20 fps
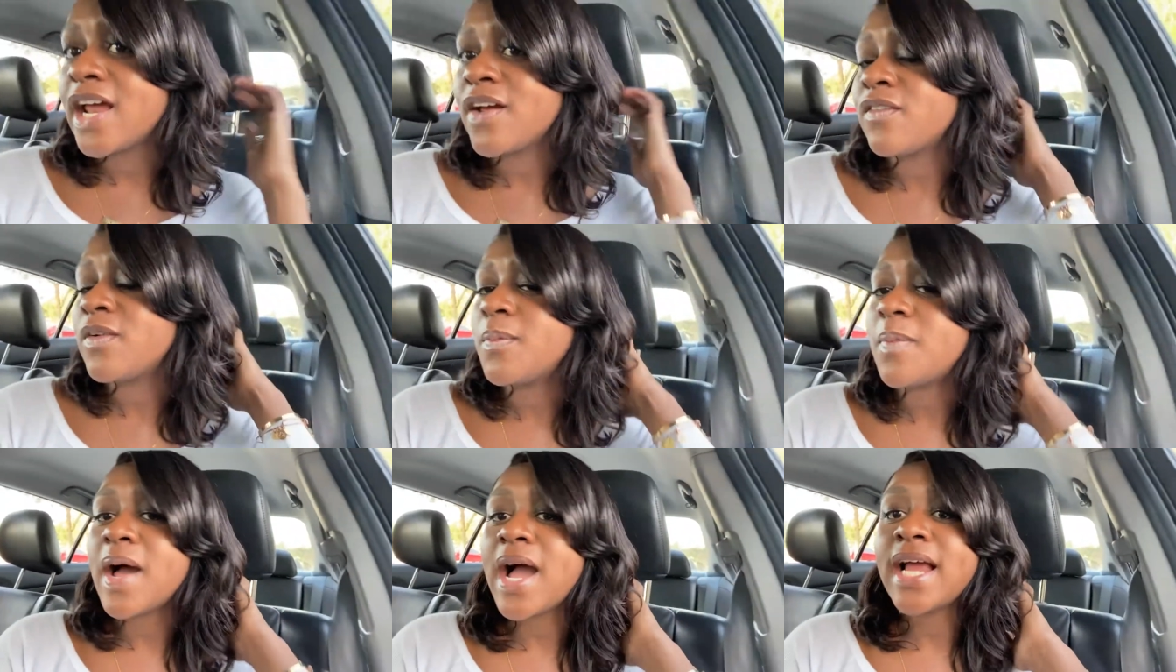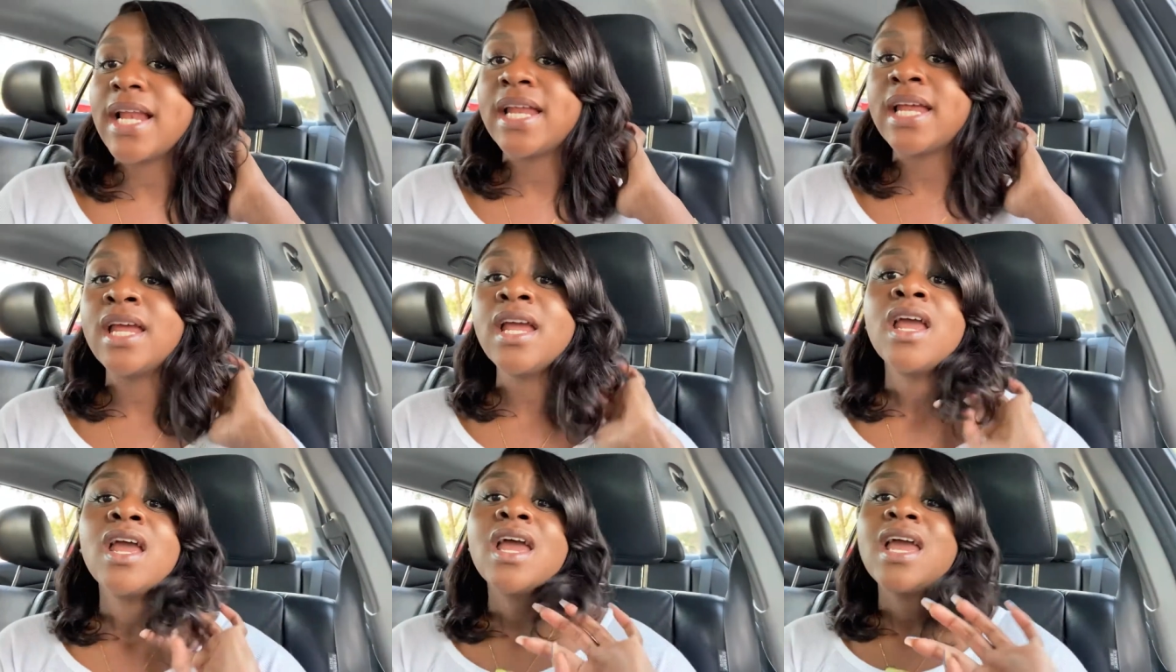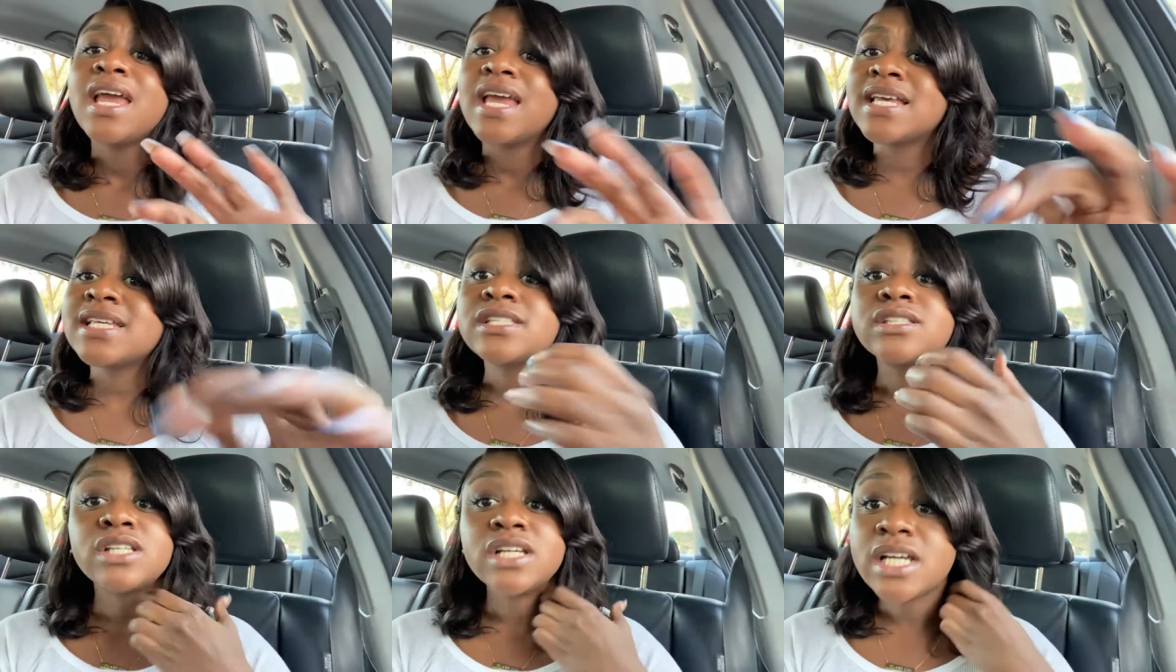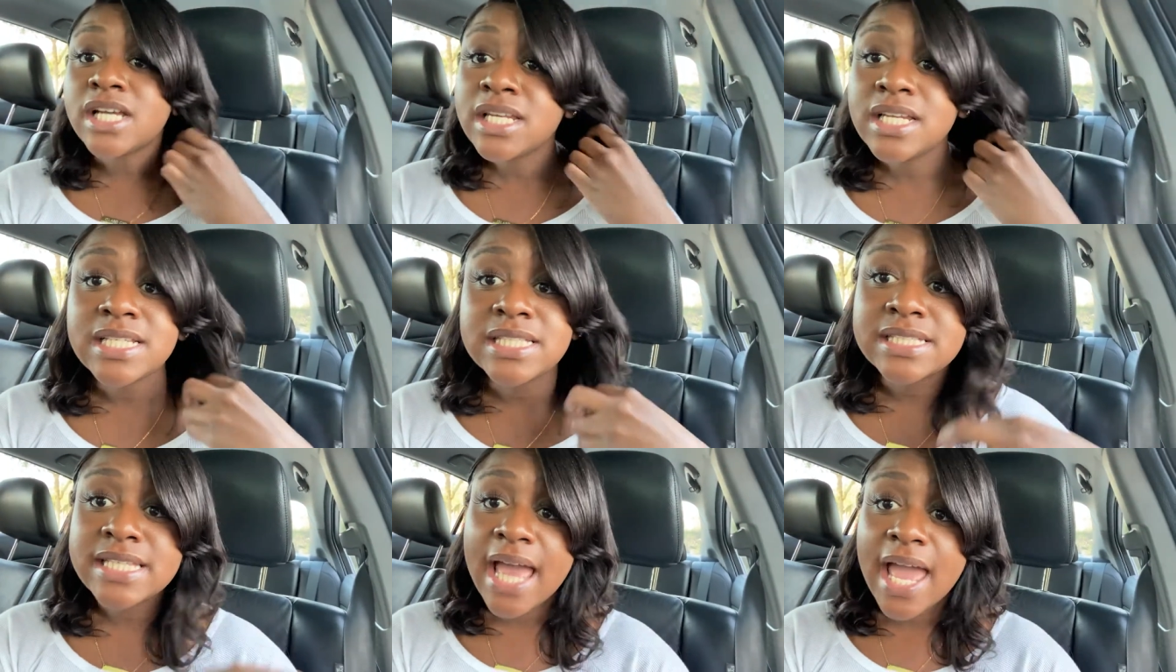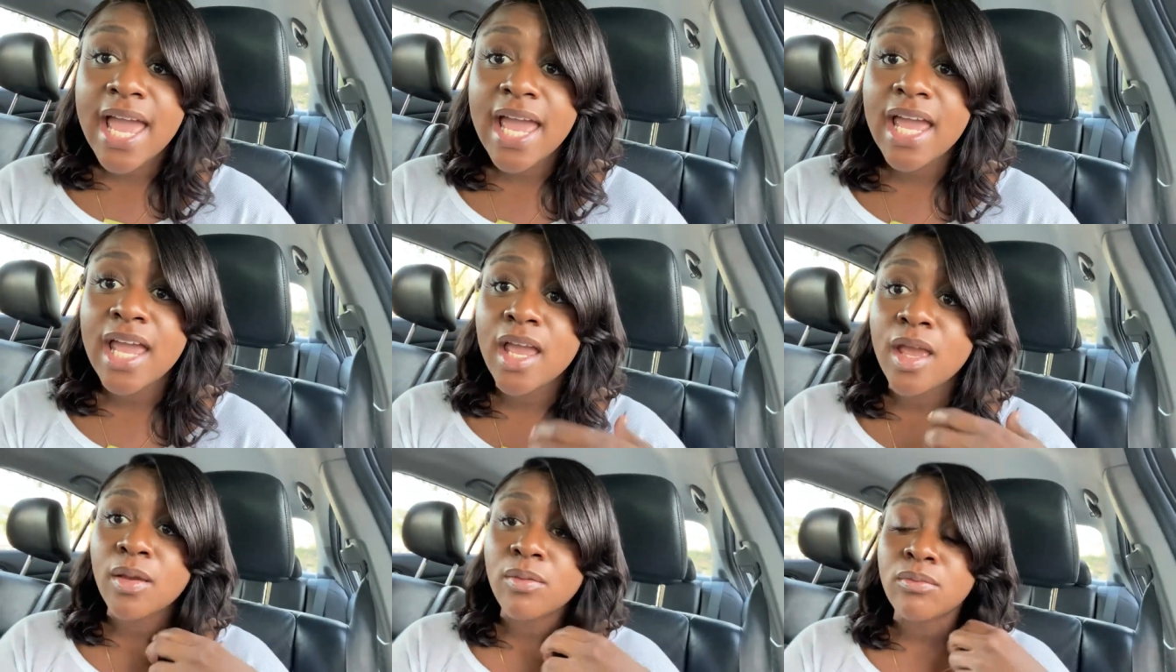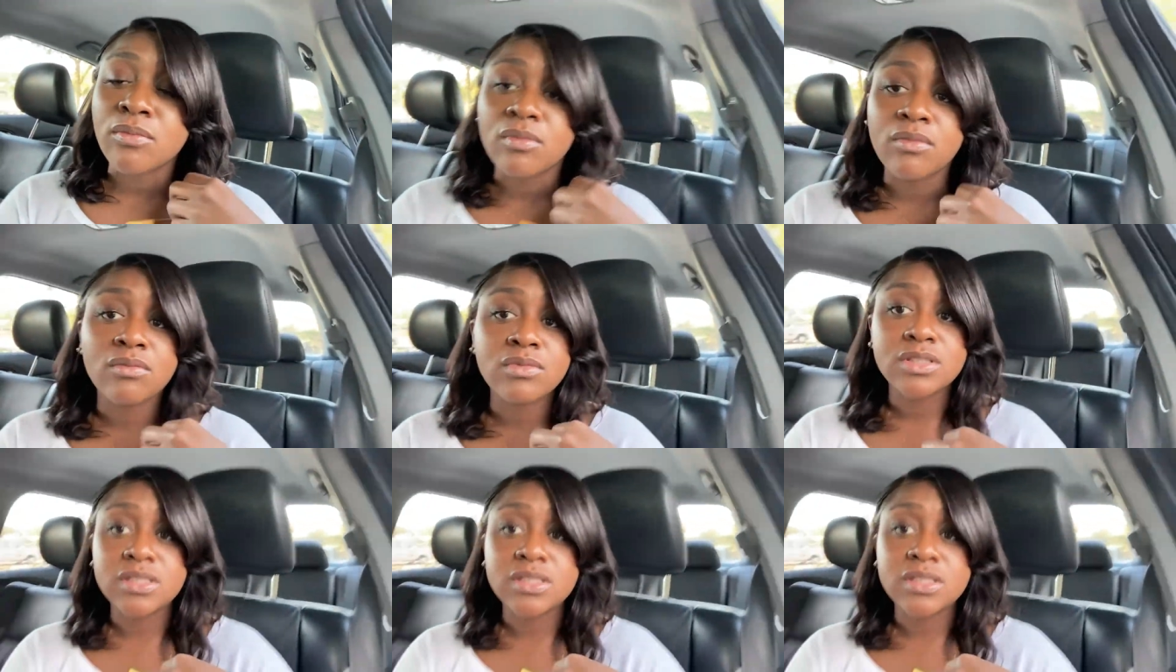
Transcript: and everybody is looking the same